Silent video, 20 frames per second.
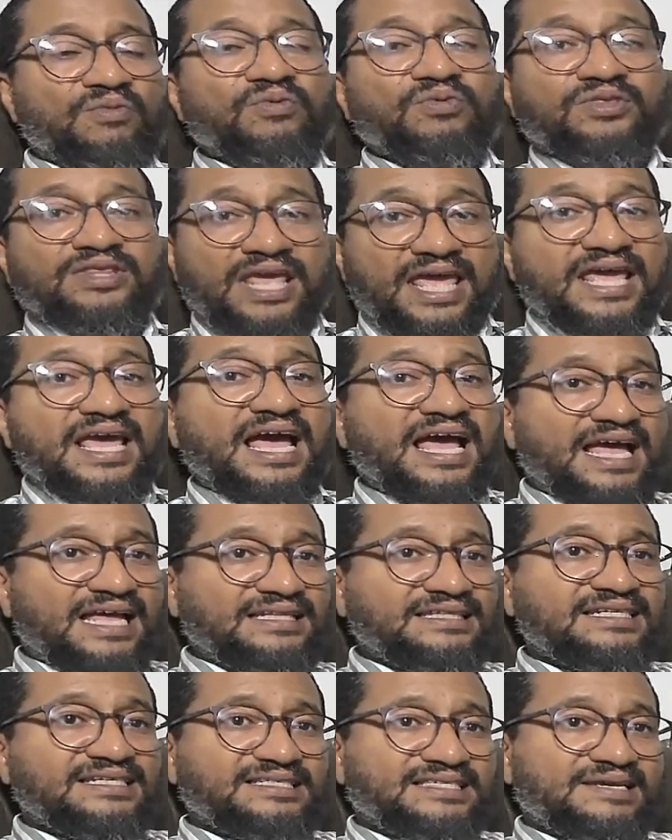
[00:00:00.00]
They
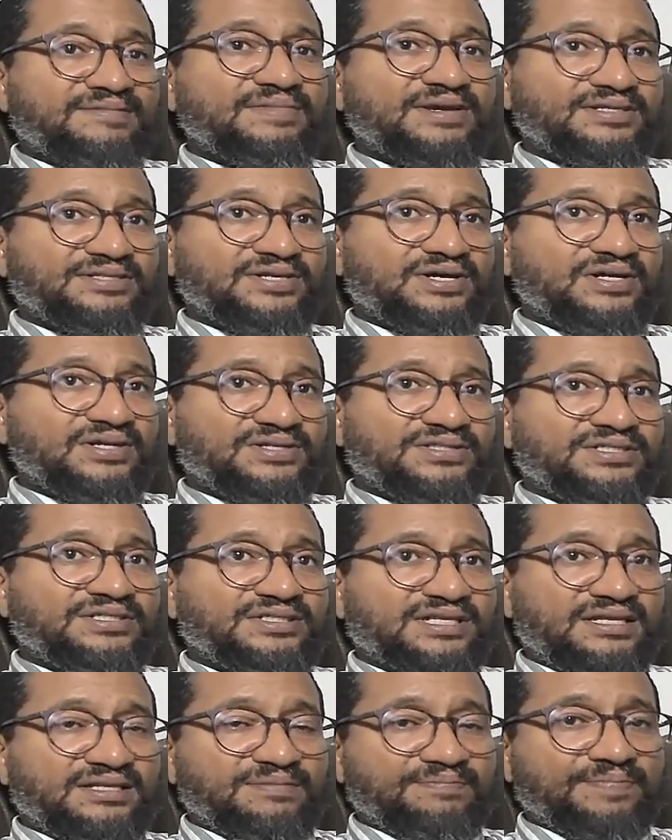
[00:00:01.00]
had the same ideology
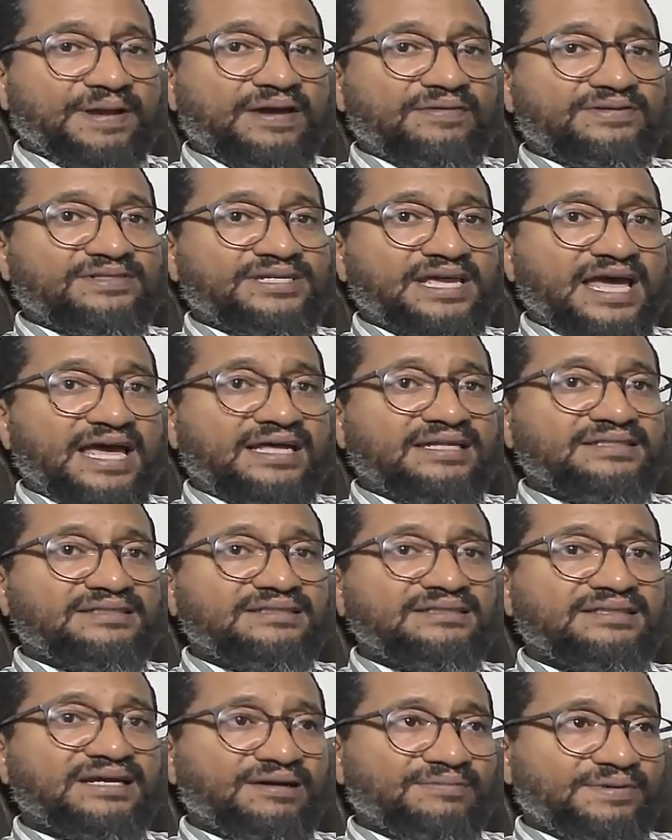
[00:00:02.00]
that the parents had
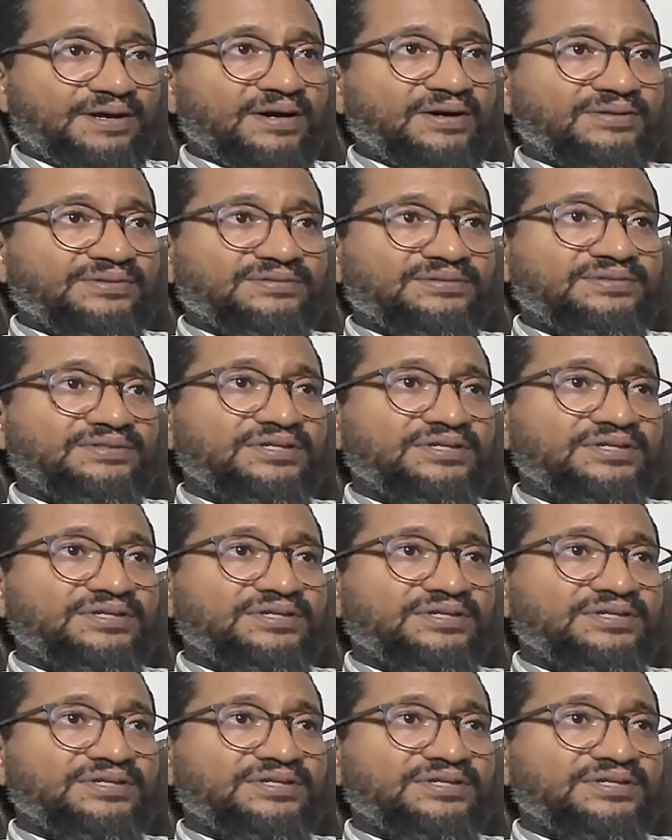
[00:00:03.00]
about